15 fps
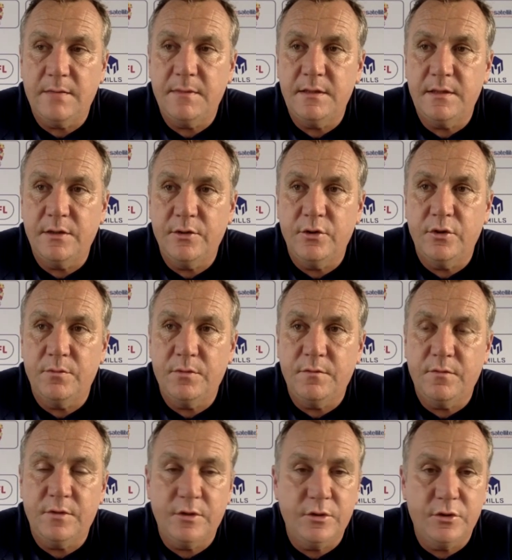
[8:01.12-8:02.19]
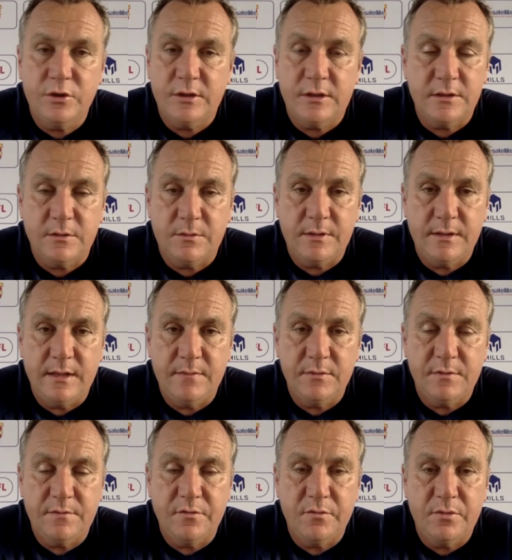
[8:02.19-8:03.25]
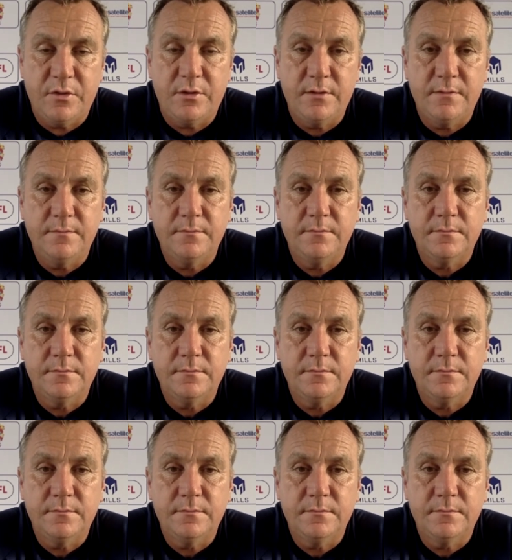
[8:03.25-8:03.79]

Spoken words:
him in the group, you've got a good chance of winning games of football.